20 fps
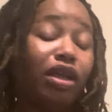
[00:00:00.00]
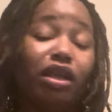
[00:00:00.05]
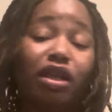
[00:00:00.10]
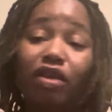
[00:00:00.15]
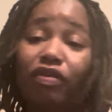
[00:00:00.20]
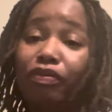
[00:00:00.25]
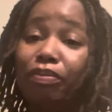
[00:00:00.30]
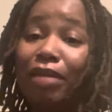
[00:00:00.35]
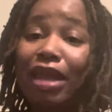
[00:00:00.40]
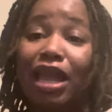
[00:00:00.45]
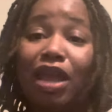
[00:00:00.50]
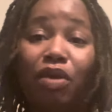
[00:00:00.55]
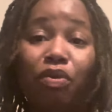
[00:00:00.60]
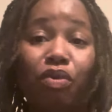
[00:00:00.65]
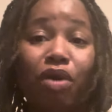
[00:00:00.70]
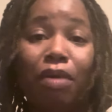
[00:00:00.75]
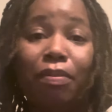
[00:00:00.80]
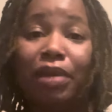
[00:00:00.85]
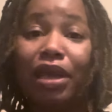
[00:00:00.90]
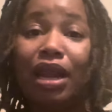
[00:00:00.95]
If man,
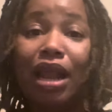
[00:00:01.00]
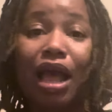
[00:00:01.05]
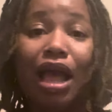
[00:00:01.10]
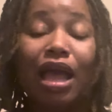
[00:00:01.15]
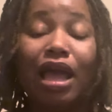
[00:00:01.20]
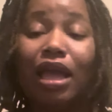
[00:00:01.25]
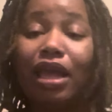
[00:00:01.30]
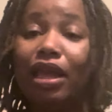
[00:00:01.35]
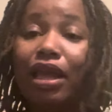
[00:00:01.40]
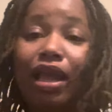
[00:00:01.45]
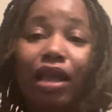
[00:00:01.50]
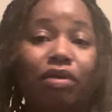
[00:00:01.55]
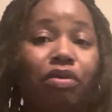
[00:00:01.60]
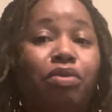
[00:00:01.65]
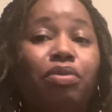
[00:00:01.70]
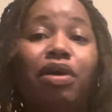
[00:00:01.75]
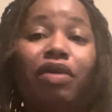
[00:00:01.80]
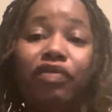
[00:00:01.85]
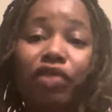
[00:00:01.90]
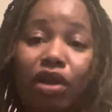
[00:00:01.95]
woman,
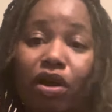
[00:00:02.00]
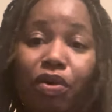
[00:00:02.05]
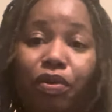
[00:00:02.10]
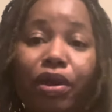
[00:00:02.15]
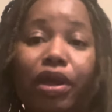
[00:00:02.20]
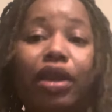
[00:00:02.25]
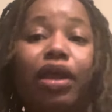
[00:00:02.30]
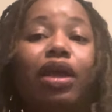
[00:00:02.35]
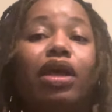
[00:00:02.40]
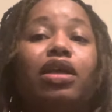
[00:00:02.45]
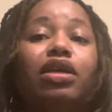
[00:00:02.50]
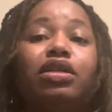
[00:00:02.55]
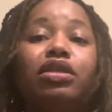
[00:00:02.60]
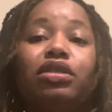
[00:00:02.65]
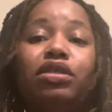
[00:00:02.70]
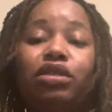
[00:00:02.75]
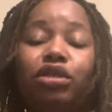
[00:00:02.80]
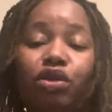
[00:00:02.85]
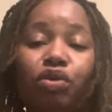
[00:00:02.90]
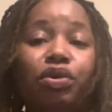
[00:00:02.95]
whoever going.
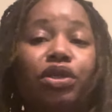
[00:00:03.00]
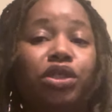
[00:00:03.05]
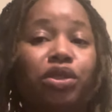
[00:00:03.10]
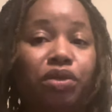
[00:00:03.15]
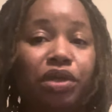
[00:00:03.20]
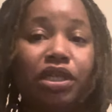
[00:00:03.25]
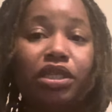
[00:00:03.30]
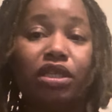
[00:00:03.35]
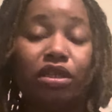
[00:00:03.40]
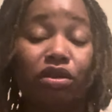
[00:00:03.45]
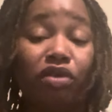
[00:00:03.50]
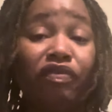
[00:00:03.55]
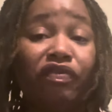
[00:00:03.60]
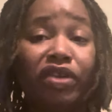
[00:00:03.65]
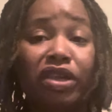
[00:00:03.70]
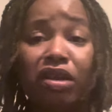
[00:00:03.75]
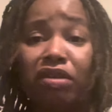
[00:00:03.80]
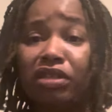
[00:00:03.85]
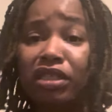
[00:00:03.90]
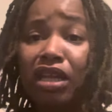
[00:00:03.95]
Do what you need to do for
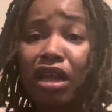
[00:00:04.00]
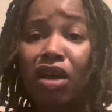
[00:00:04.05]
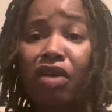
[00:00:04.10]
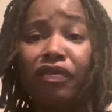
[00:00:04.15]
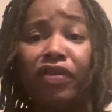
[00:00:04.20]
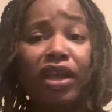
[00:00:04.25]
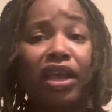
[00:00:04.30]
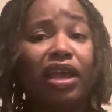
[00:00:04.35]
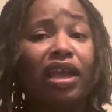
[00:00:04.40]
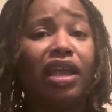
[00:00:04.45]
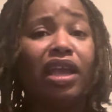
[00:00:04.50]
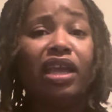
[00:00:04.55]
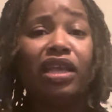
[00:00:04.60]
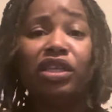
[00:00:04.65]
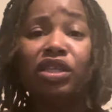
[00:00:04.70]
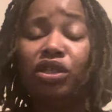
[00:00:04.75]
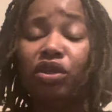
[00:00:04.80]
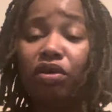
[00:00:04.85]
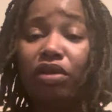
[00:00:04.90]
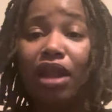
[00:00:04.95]
yourself. It
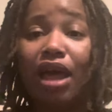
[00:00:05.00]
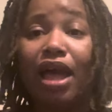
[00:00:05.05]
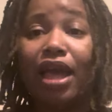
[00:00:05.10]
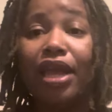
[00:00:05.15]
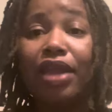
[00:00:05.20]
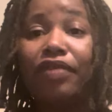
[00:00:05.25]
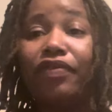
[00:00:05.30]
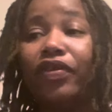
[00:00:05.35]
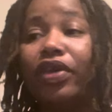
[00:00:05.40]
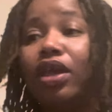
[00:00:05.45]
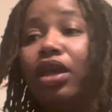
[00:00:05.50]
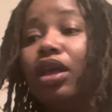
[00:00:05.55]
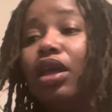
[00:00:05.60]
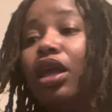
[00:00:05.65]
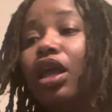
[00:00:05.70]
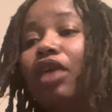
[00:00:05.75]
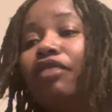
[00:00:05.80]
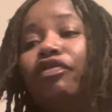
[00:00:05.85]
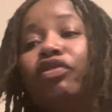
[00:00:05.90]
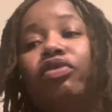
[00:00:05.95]
is your life.
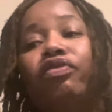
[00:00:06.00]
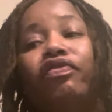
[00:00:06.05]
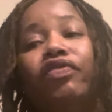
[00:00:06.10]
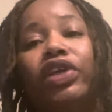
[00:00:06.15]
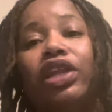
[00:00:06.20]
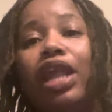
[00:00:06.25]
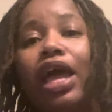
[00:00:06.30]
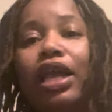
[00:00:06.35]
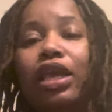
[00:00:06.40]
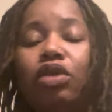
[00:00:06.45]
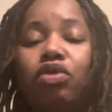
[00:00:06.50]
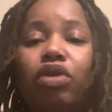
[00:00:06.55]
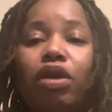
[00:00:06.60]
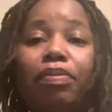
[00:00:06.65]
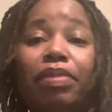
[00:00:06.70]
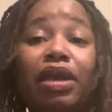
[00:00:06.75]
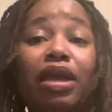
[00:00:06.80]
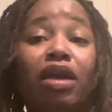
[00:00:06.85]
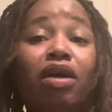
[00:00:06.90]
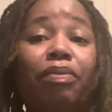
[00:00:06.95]
If you feel like you could
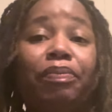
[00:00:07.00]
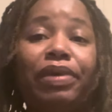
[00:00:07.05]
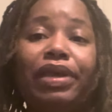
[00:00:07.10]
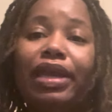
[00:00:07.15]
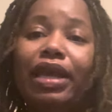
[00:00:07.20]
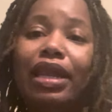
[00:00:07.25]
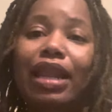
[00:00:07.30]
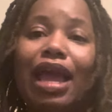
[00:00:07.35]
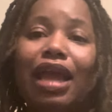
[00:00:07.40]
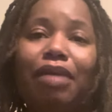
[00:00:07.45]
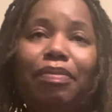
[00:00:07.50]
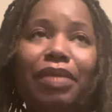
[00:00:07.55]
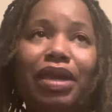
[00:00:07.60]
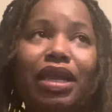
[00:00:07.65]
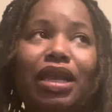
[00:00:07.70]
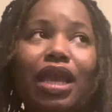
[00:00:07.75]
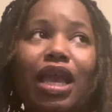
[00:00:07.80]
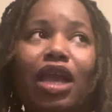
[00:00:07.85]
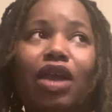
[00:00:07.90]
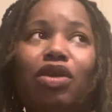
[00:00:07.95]
be an LPN like
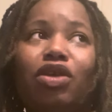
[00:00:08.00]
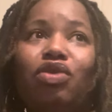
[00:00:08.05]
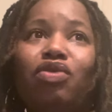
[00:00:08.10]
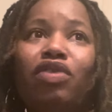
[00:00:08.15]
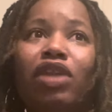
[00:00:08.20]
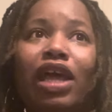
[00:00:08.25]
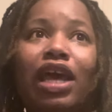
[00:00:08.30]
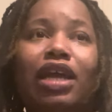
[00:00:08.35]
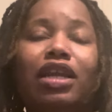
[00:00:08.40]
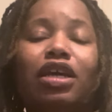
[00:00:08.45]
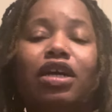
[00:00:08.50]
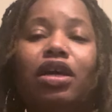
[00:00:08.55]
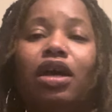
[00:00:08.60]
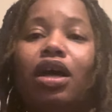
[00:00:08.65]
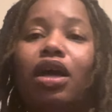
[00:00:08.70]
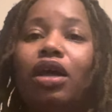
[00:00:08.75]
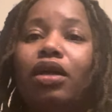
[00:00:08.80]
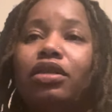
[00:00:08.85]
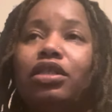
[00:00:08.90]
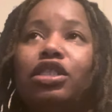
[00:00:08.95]
me and you land
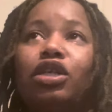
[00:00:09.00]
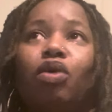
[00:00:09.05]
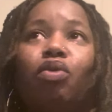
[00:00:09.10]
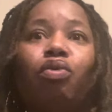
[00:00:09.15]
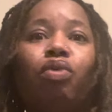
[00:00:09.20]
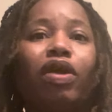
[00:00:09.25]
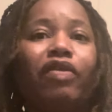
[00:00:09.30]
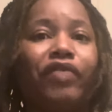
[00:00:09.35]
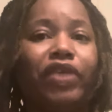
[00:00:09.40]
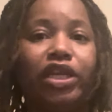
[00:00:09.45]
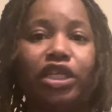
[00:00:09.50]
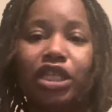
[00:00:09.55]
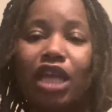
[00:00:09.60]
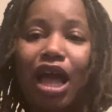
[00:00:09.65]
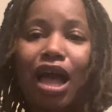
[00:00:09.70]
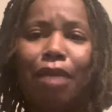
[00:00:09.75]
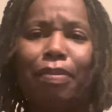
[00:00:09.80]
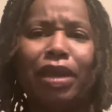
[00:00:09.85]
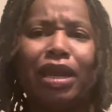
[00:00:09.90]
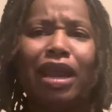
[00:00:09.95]
a terrific
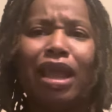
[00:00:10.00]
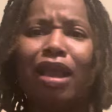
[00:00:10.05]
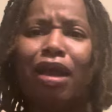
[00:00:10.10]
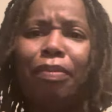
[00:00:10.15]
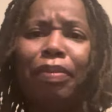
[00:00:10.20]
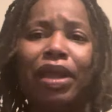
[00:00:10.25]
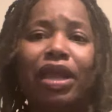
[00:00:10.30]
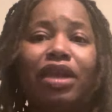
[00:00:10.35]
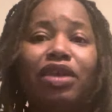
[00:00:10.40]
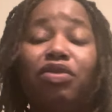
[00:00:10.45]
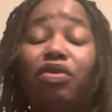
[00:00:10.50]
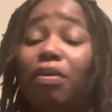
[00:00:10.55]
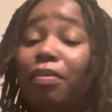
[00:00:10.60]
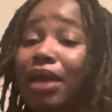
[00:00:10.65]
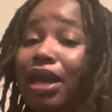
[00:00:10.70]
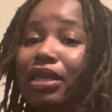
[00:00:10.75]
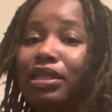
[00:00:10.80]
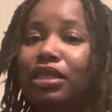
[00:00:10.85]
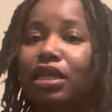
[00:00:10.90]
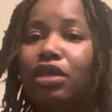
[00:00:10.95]
job and they are paying you
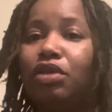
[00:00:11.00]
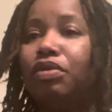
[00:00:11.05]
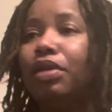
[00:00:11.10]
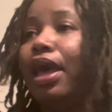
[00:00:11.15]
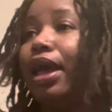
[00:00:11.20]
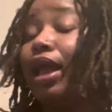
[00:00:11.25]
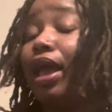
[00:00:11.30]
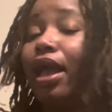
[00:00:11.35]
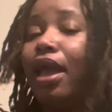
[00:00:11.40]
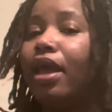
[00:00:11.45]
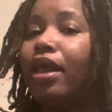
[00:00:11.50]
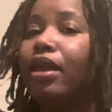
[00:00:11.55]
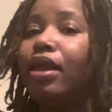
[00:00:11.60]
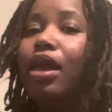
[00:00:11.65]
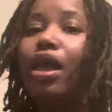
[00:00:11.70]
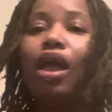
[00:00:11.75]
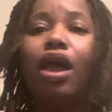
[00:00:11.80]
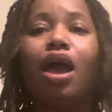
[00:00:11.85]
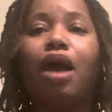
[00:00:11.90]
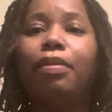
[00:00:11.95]
amazing and you like, hey,
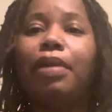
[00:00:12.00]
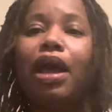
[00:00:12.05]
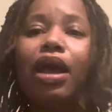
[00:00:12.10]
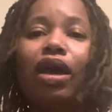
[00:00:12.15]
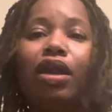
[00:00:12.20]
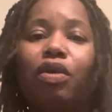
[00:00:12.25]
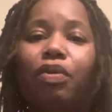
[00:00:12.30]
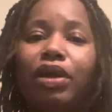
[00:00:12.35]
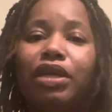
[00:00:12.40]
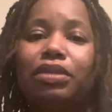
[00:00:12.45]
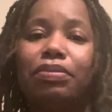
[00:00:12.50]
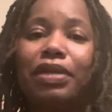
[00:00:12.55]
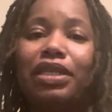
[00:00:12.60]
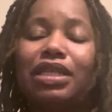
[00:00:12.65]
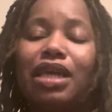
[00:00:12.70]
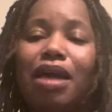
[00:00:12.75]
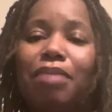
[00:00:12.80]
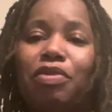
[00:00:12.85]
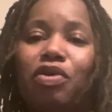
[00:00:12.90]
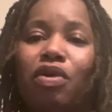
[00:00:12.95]
I'm not going to waste my
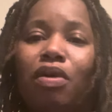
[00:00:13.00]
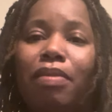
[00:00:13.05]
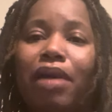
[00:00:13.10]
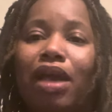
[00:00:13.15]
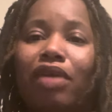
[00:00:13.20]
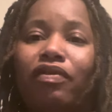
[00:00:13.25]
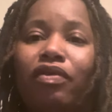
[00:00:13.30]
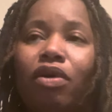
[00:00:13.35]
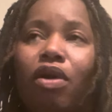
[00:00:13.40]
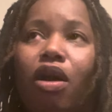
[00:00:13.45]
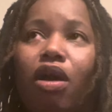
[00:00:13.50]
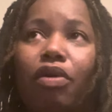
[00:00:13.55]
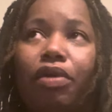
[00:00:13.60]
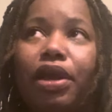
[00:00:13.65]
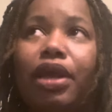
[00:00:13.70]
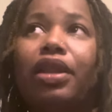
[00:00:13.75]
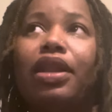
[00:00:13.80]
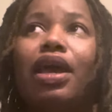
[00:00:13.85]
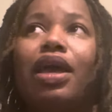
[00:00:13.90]
time going back for RN,